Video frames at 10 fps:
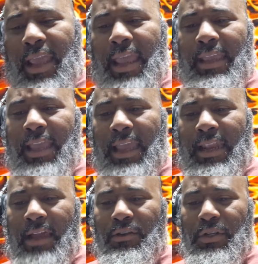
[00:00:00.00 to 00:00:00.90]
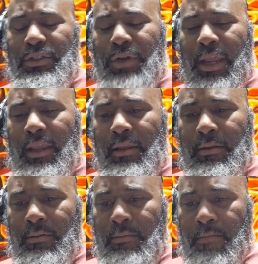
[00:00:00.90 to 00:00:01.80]
They had came down on the train.
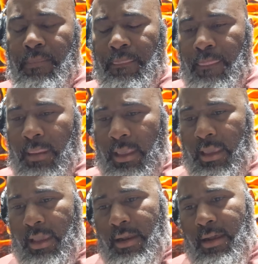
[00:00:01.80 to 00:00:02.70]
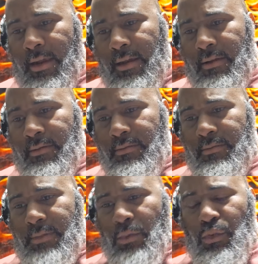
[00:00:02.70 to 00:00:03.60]
And uh,
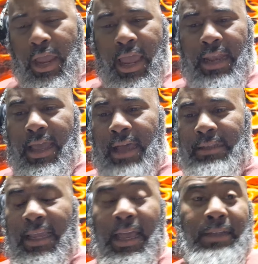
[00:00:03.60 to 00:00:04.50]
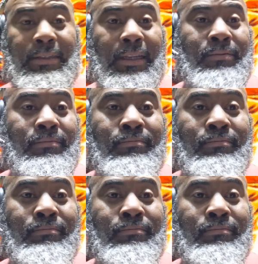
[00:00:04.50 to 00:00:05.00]
I'm riding downtown just